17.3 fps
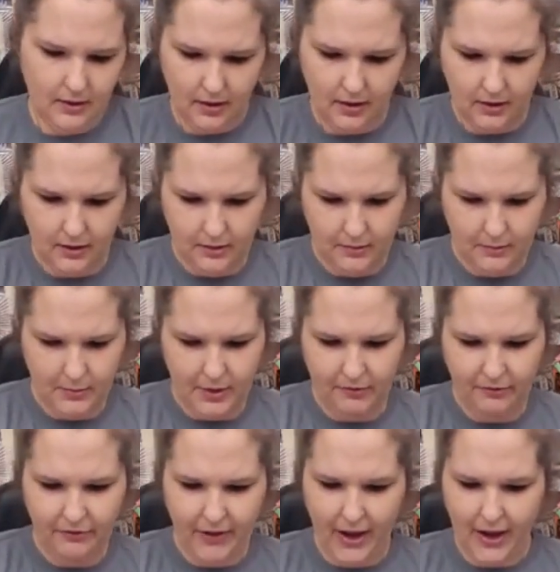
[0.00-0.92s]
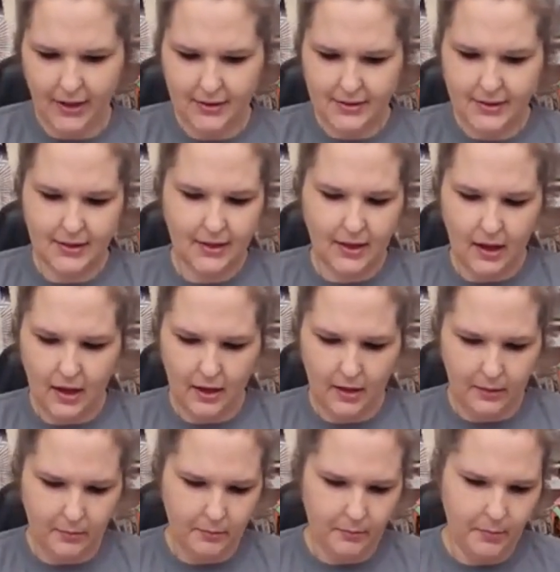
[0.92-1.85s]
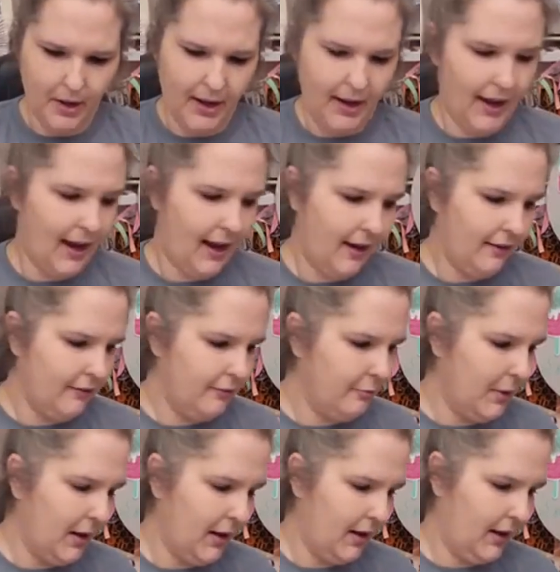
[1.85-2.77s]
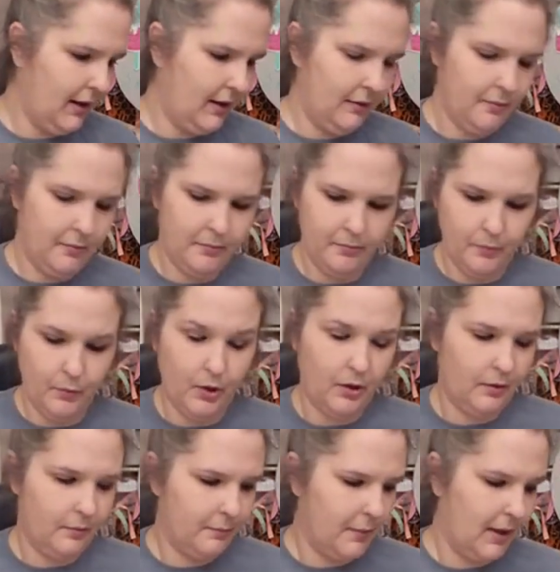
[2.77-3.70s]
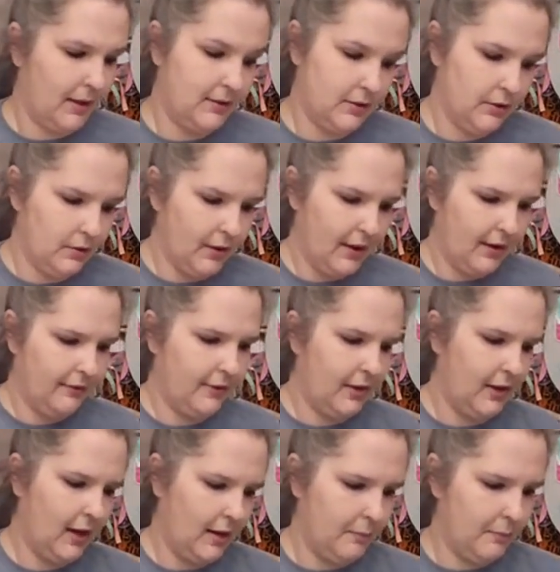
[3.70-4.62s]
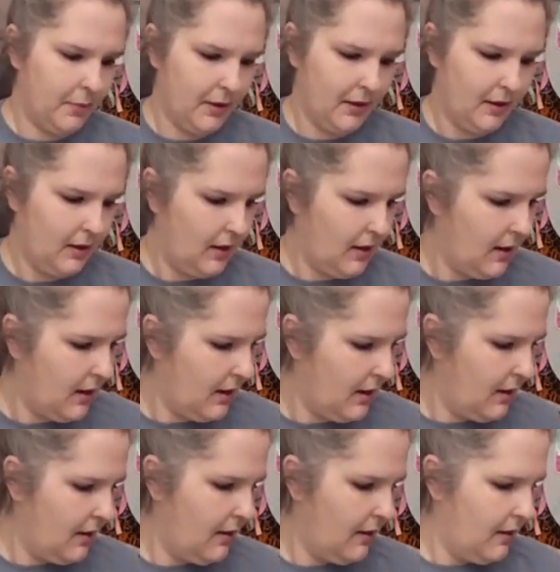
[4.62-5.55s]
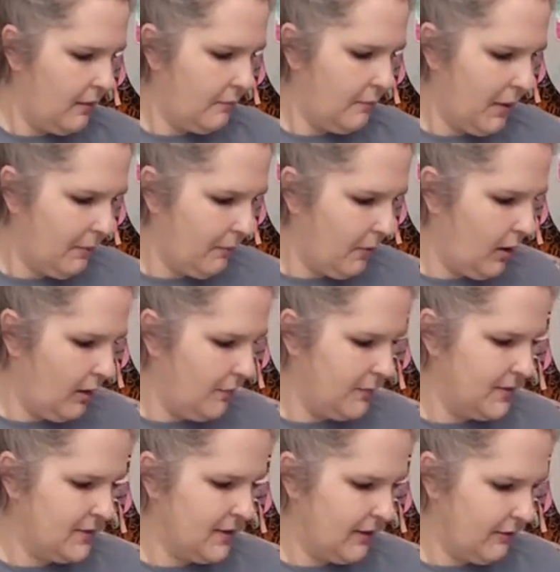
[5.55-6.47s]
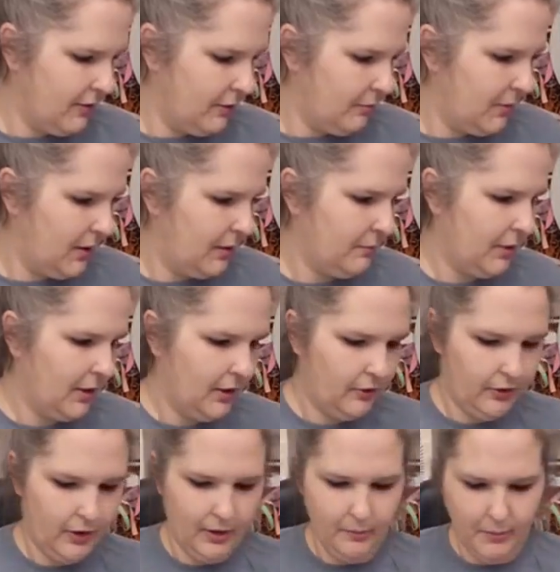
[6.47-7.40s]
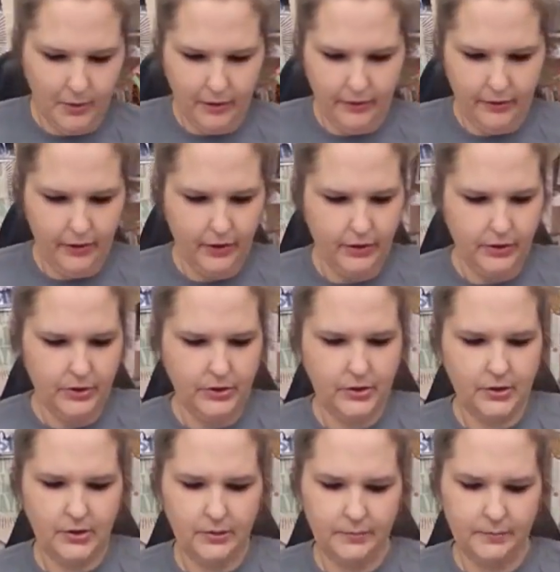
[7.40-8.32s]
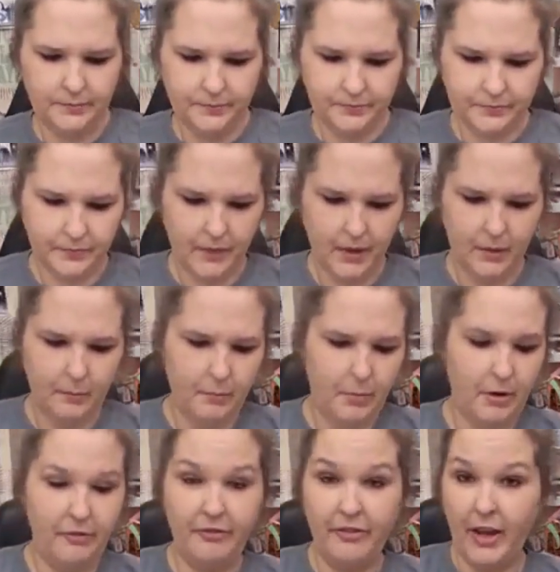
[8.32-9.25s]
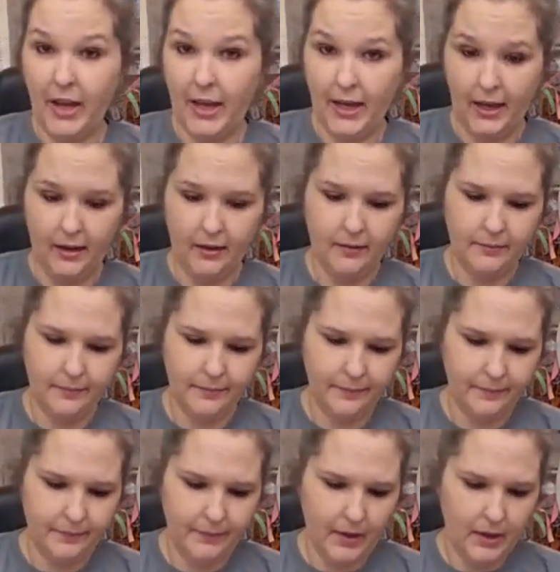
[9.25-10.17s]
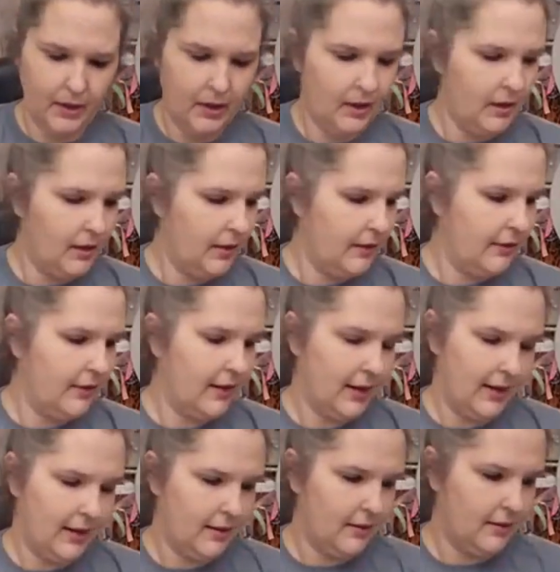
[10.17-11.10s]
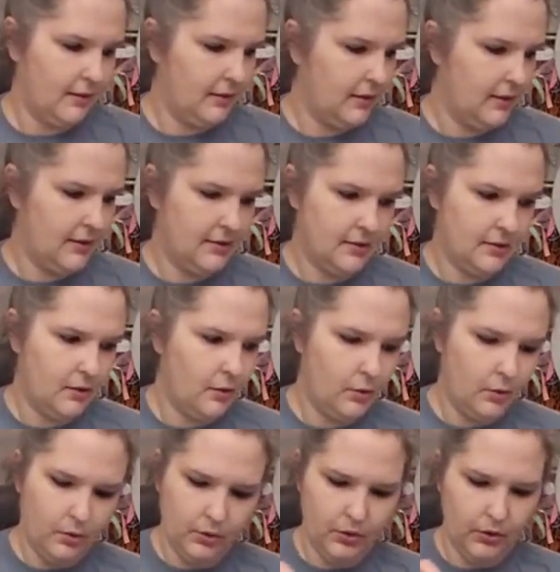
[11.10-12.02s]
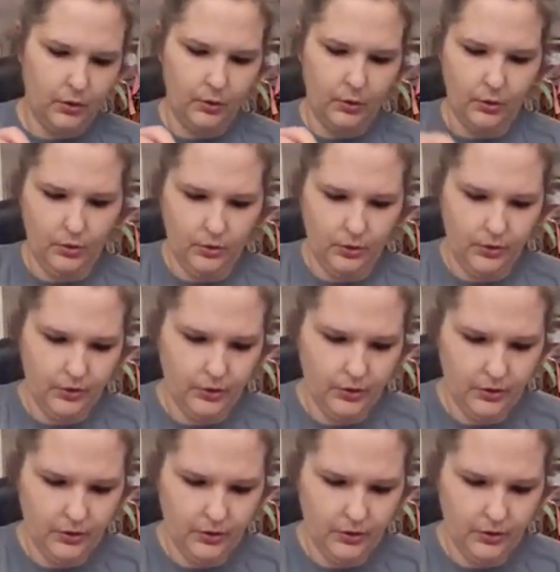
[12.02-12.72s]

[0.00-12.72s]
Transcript: In fact, I have well, I don't have it yet, but my mom is giving me my grandmother's buffet that is old,